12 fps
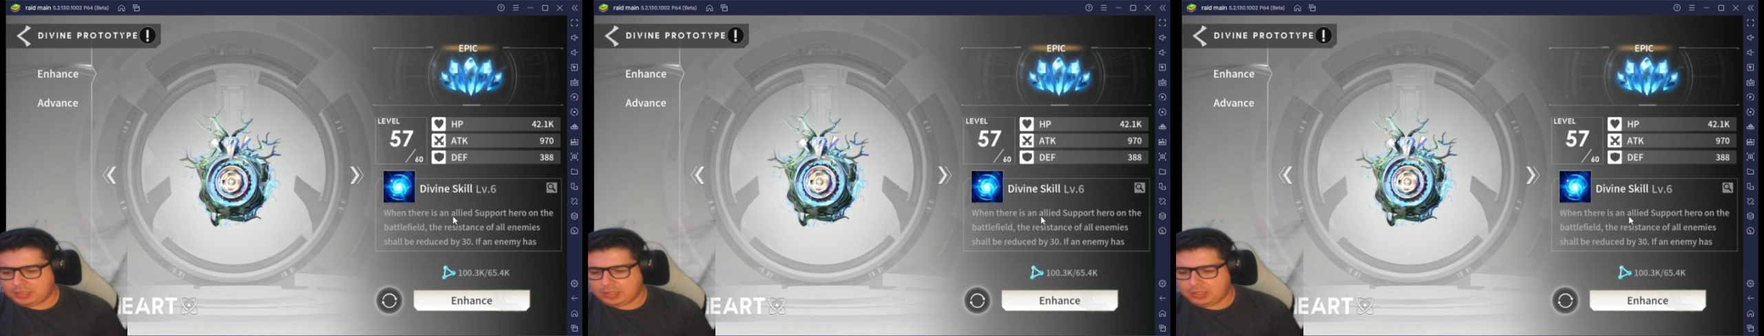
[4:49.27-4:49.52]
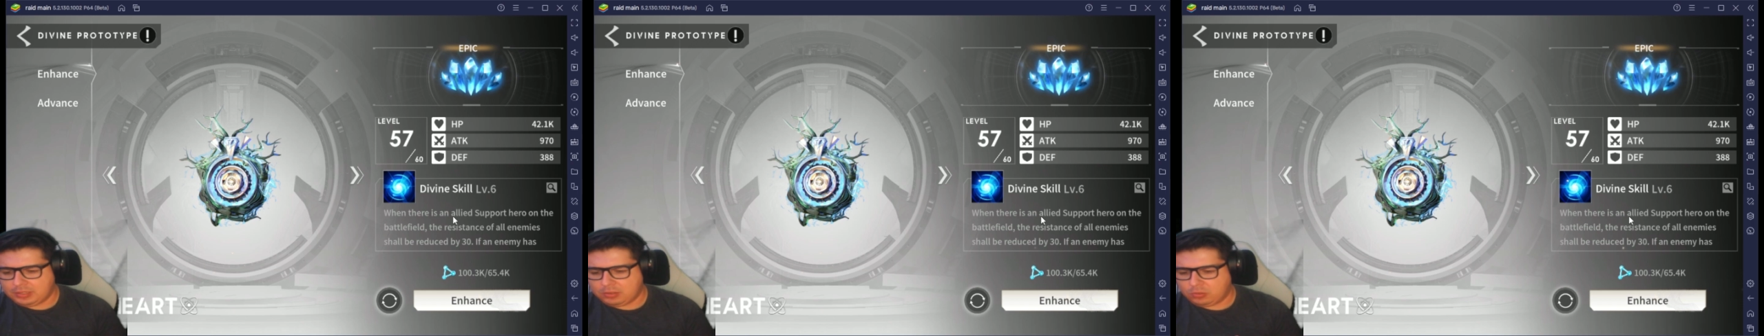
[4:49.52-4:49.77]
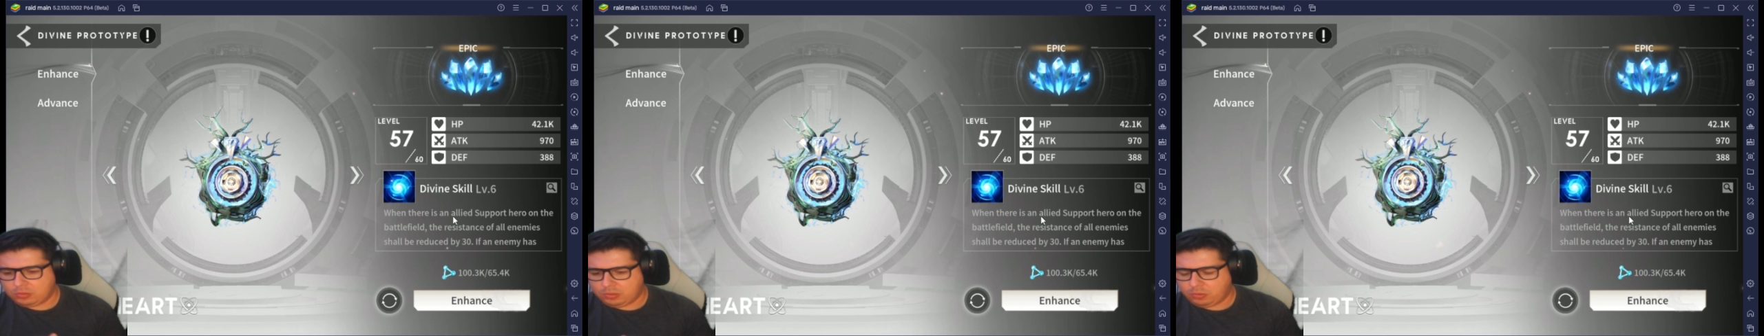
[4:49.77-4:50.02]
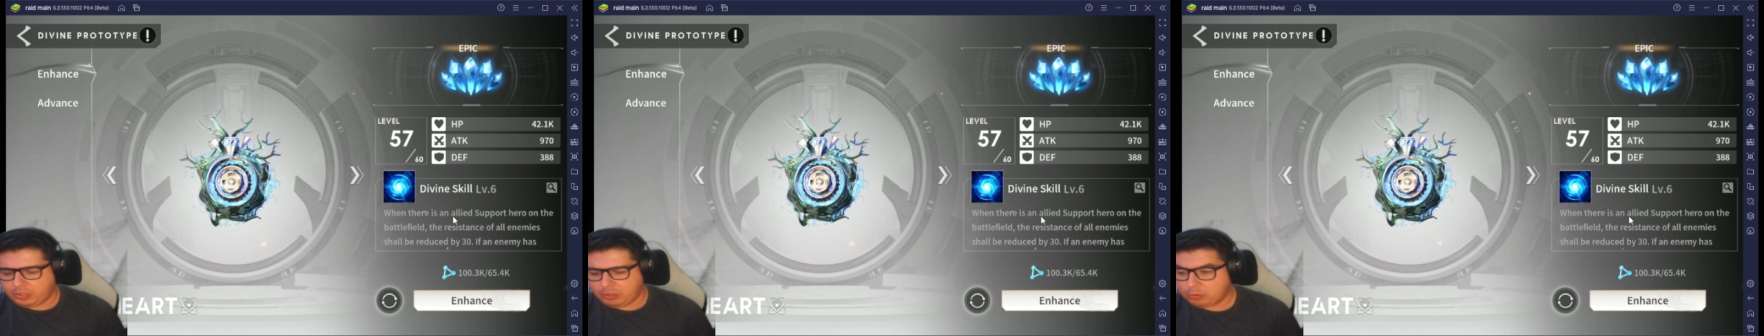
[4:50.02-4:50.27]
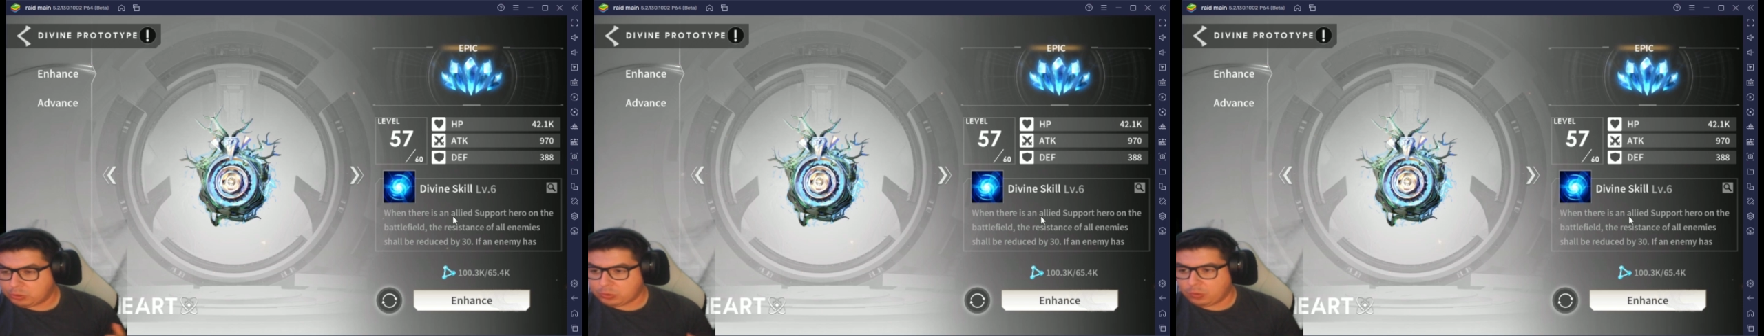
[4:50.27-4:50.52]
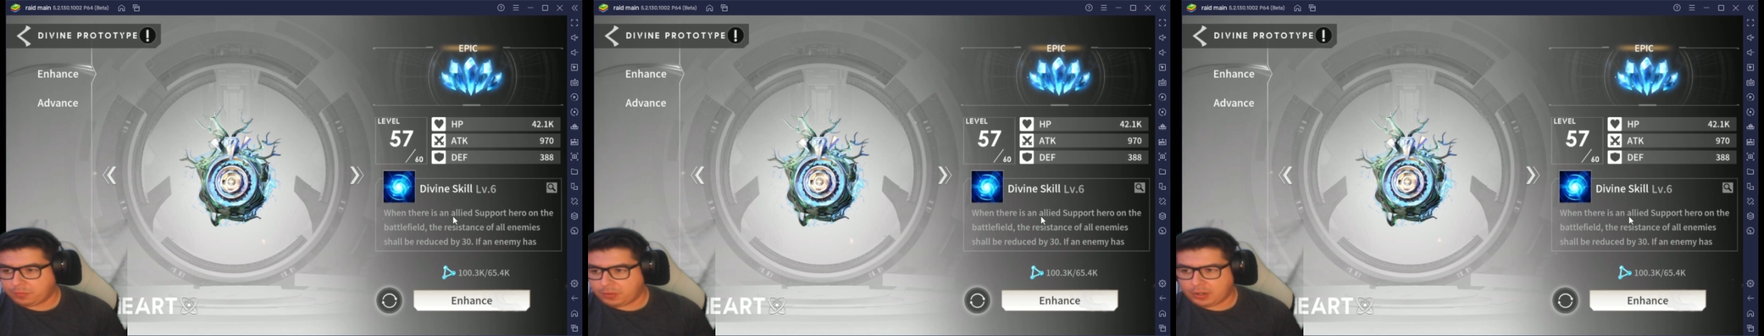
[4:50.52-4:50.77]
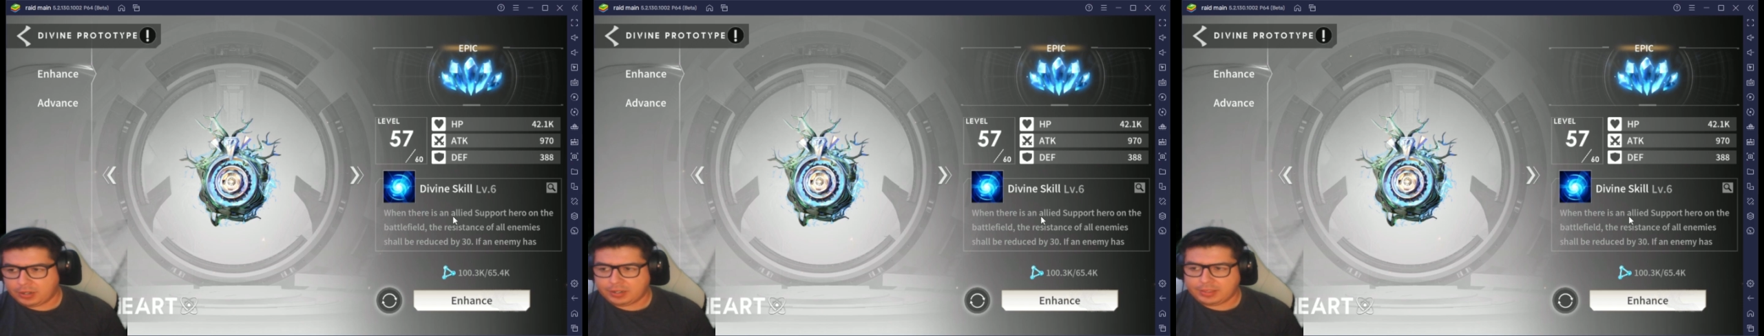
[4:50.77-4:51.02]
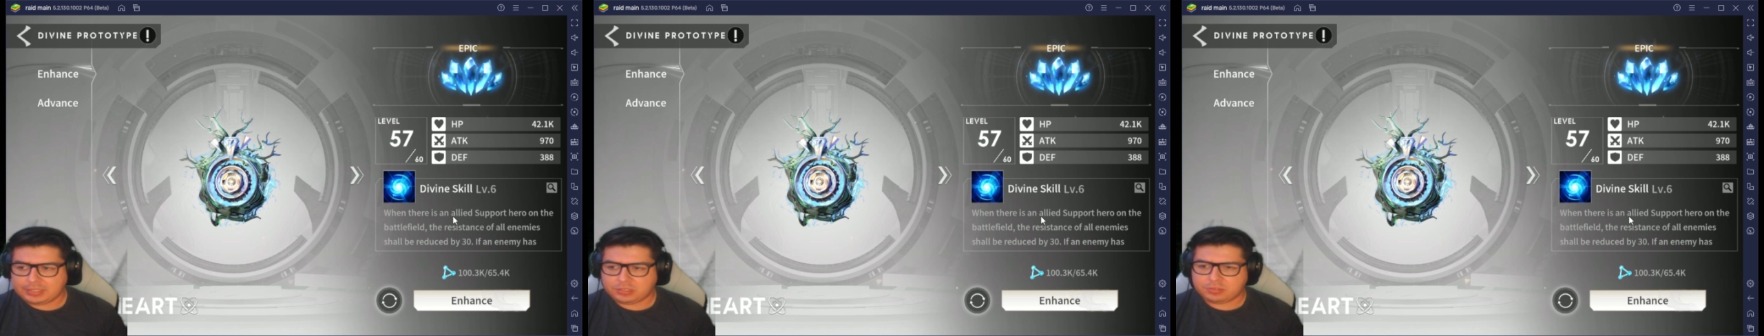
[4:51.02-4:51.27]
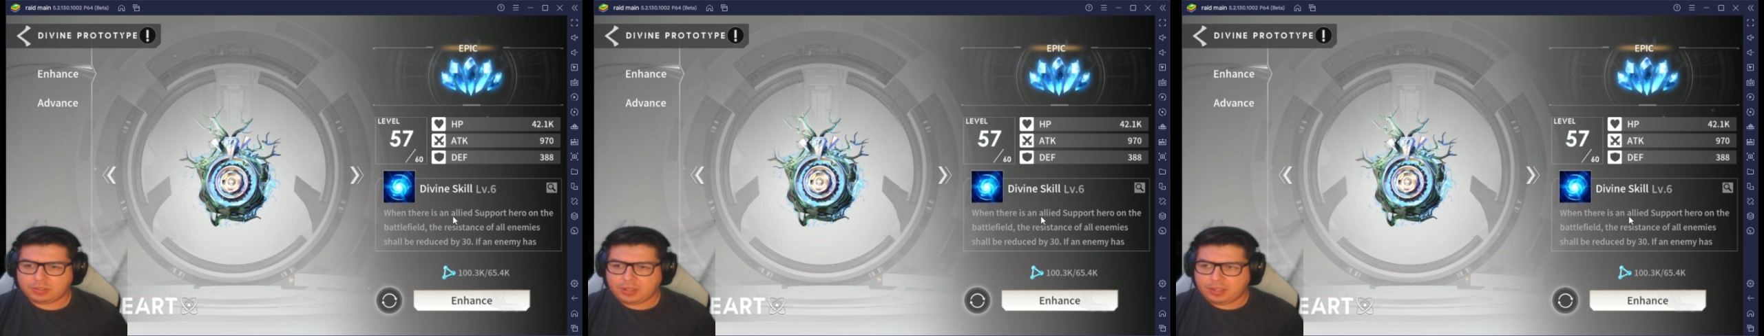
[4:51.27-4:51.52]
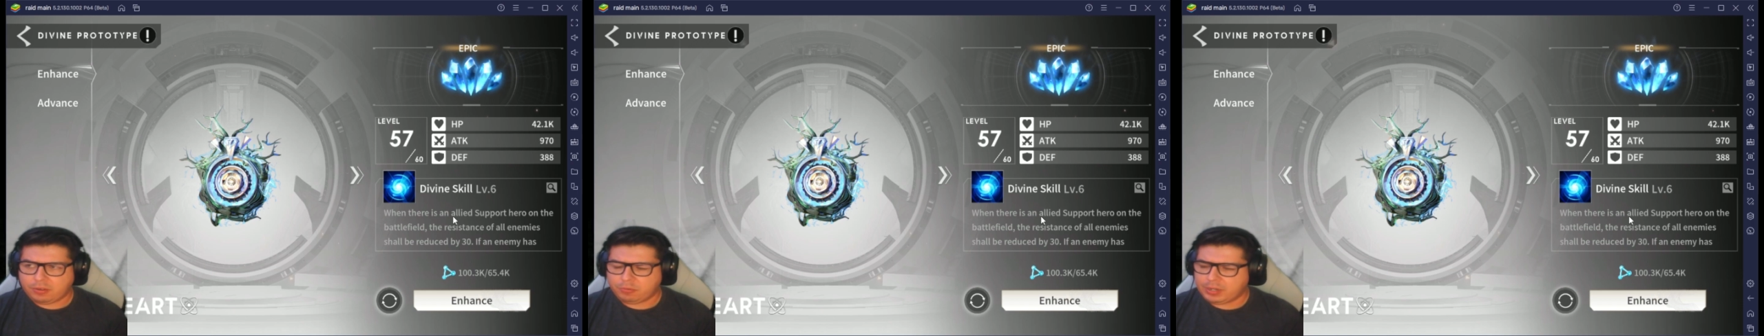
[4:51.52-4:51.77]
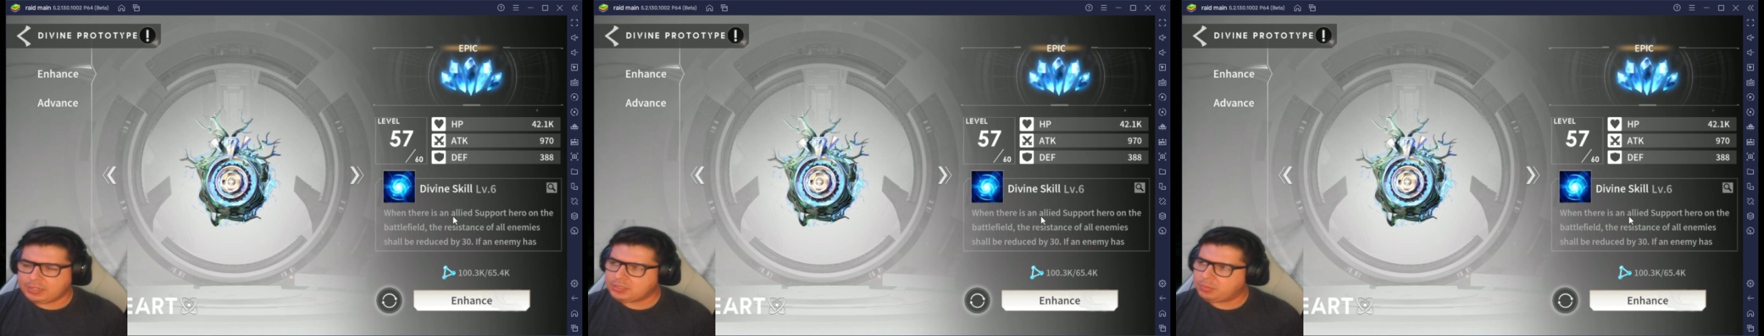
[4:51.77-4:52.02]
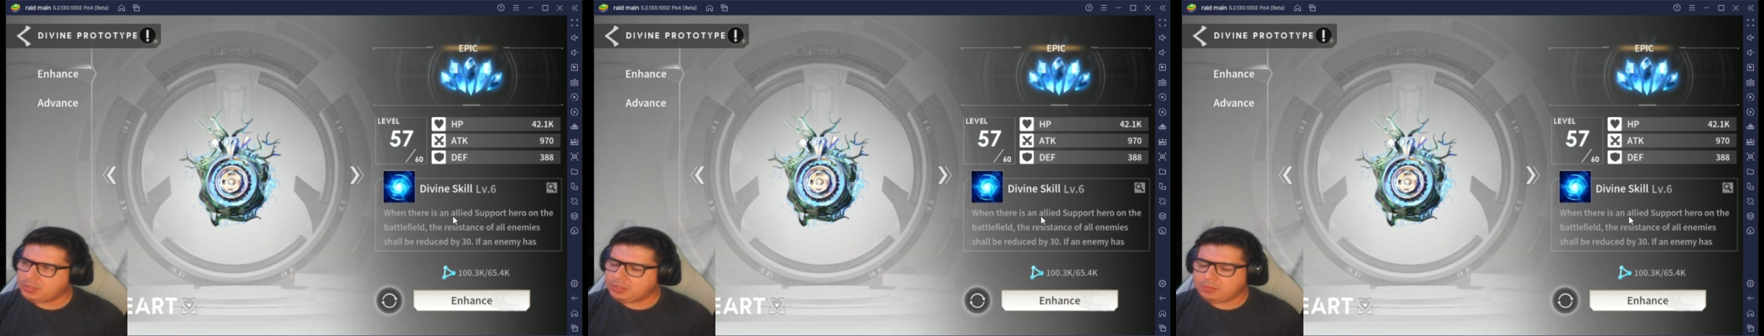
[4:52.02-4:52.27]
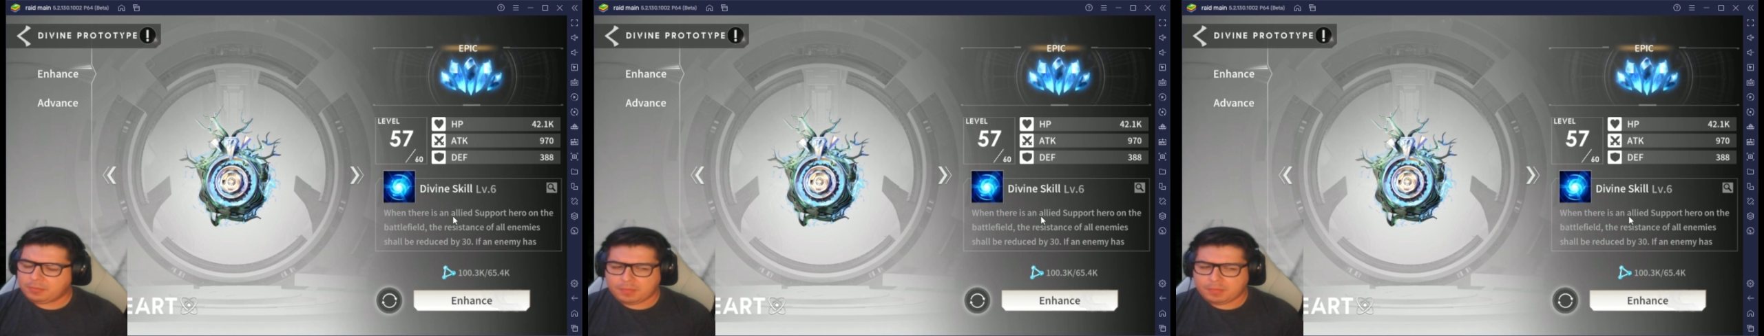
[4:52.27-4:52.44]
on the whole hero so far, and that's Rez, I believe.